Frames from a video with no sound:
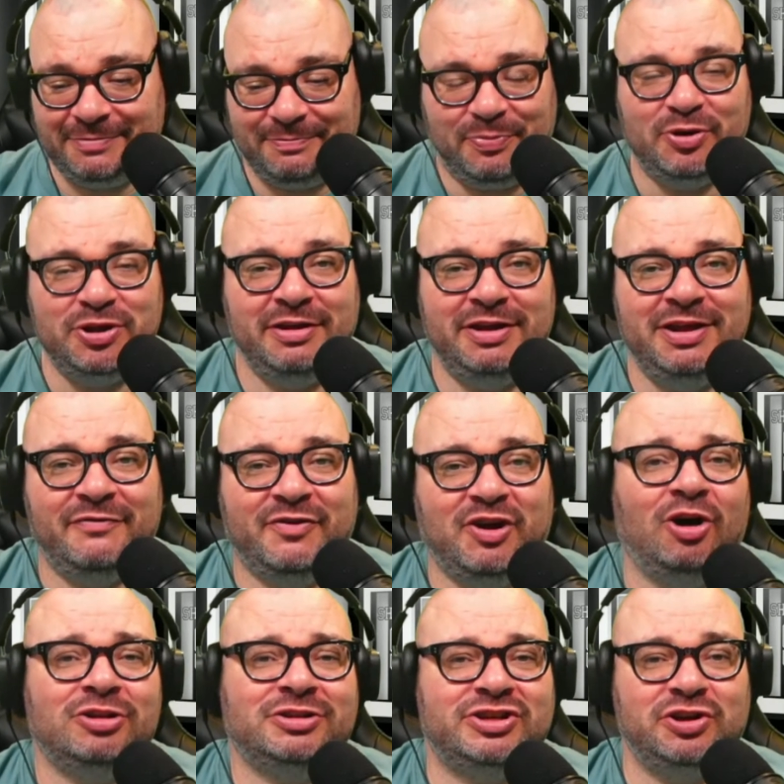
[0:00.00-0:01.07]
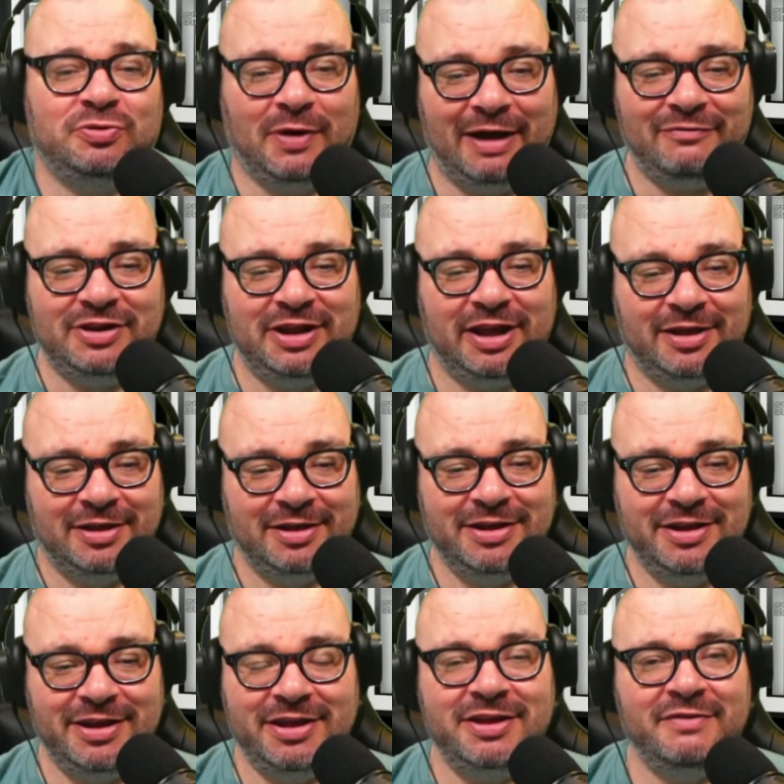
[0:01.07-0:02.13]
but you've got to, haven't you?
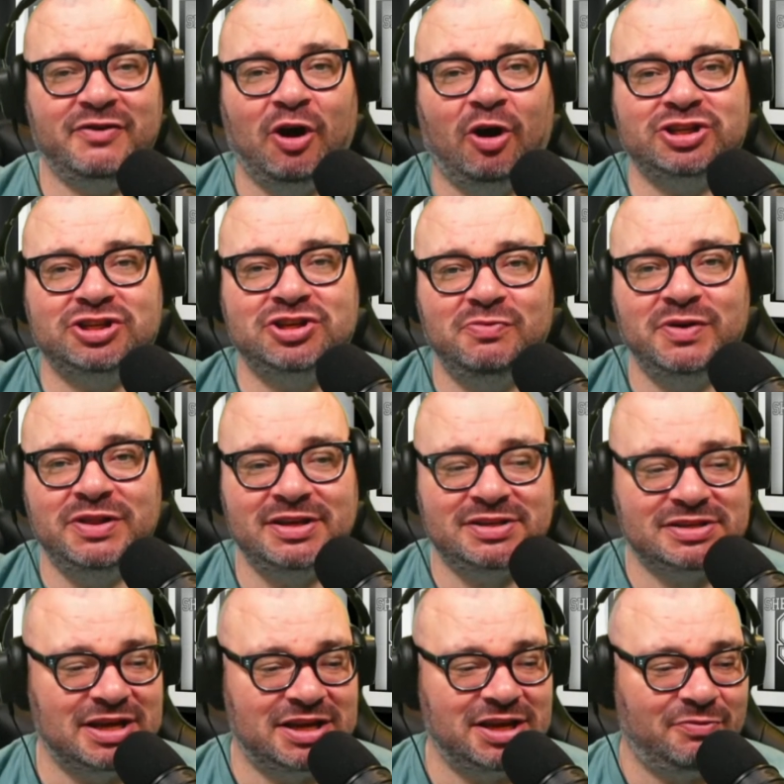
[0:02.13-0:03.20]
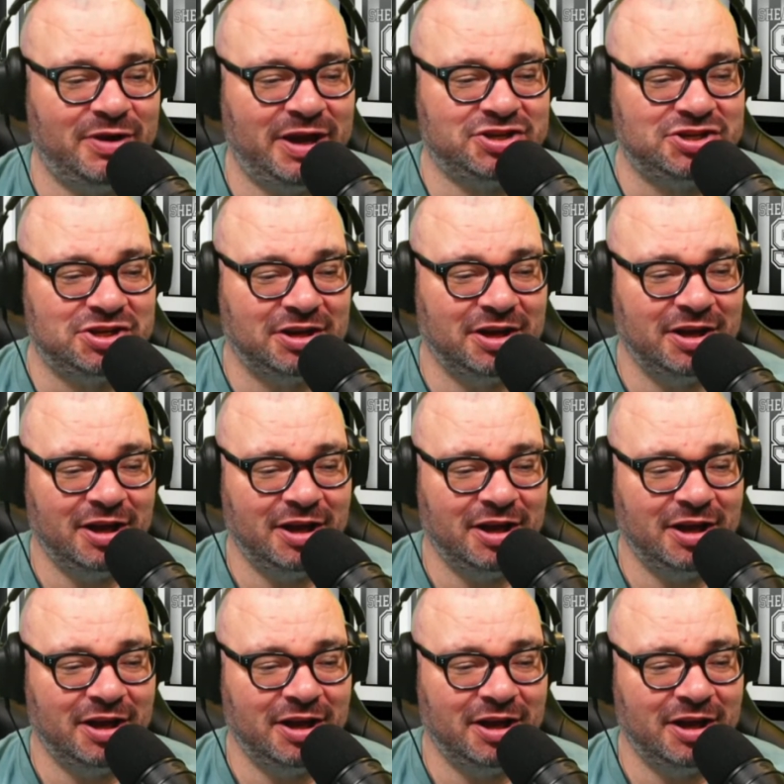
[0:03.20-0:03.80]
You've got to in this situation.